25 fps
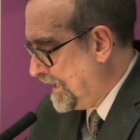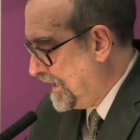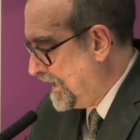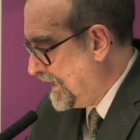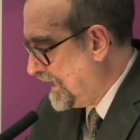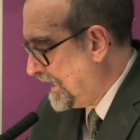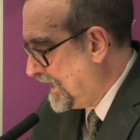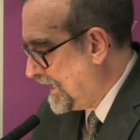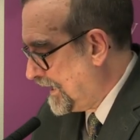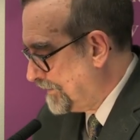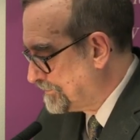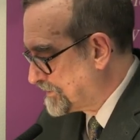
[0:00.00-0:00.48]

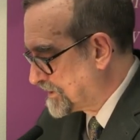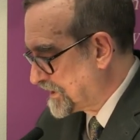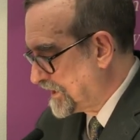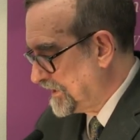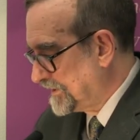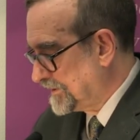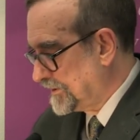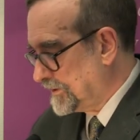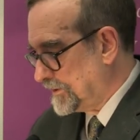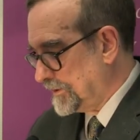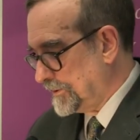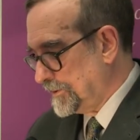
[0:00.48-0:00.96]
Hobbes
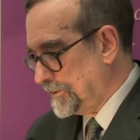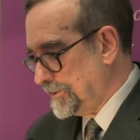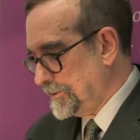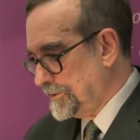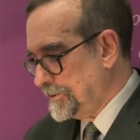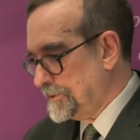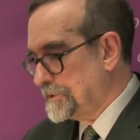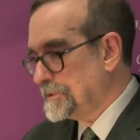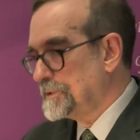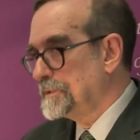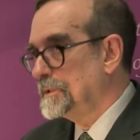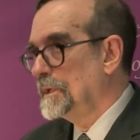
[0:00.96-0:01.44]

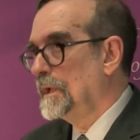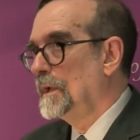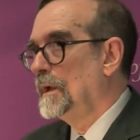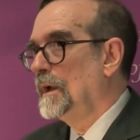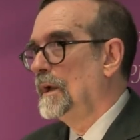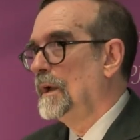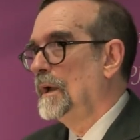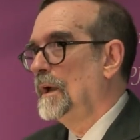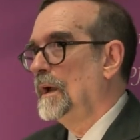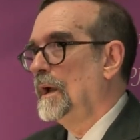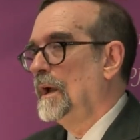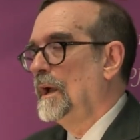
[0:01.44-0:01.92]
concludes
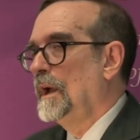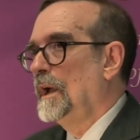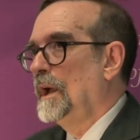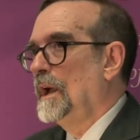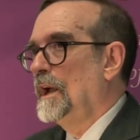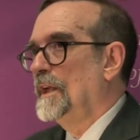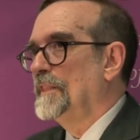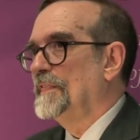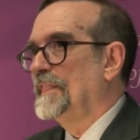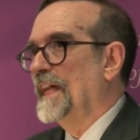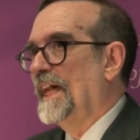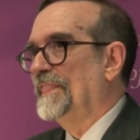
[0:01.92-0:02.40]

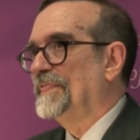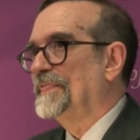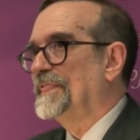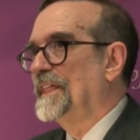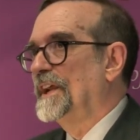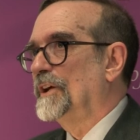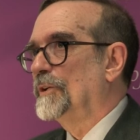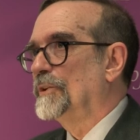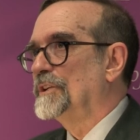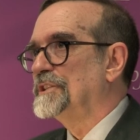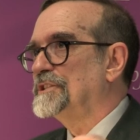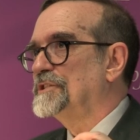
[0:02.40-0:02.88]
that
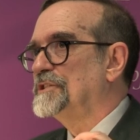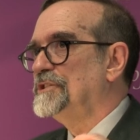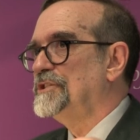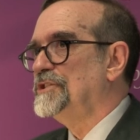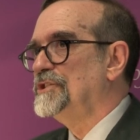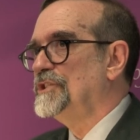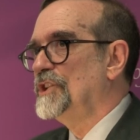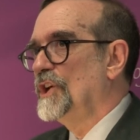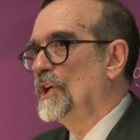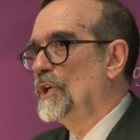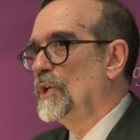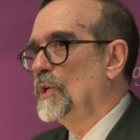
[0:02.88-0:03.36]
there is
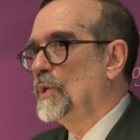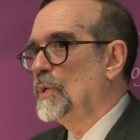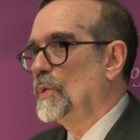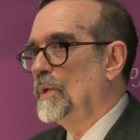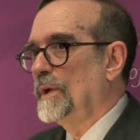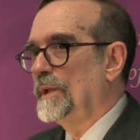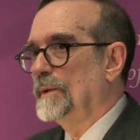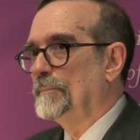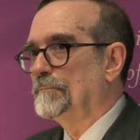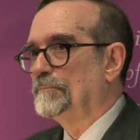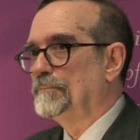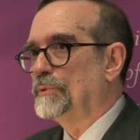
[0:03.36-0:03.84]
no
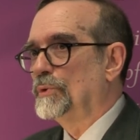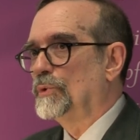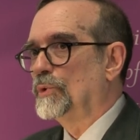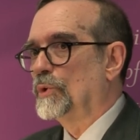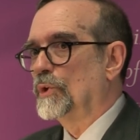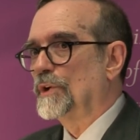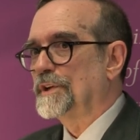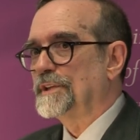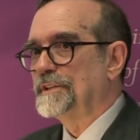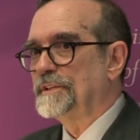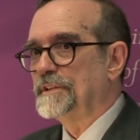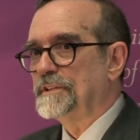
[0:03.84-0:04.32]

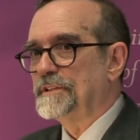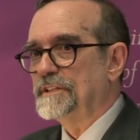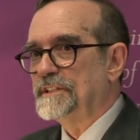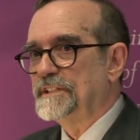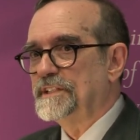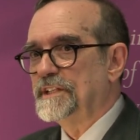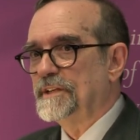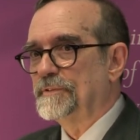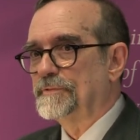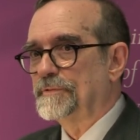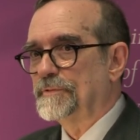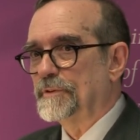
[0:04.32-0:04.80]
important
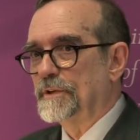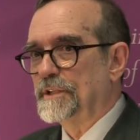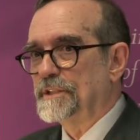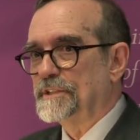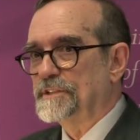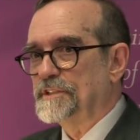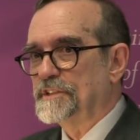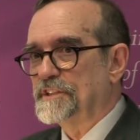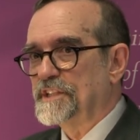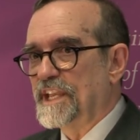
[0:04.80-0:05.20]
difference